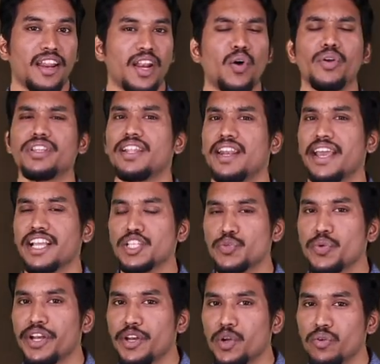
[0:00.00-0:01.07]
Now in the next
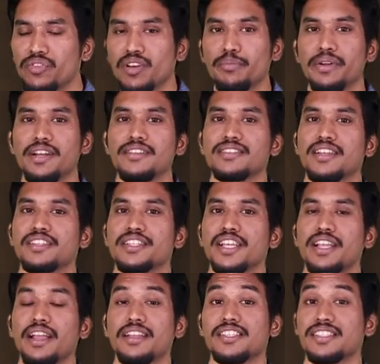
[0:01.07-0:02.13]
video, we'll be
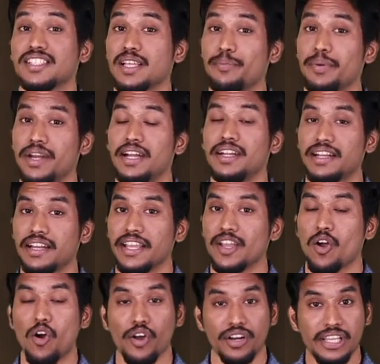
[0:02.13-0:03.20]
discussing
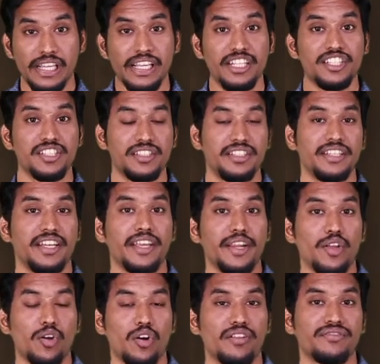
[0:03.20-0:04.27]
separately on each
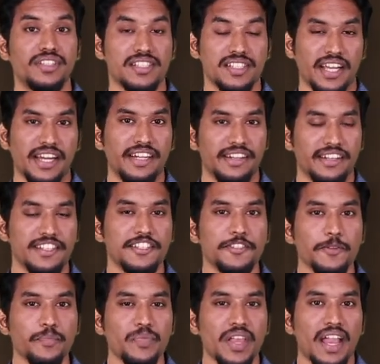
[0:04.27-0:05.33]
theory of the scientist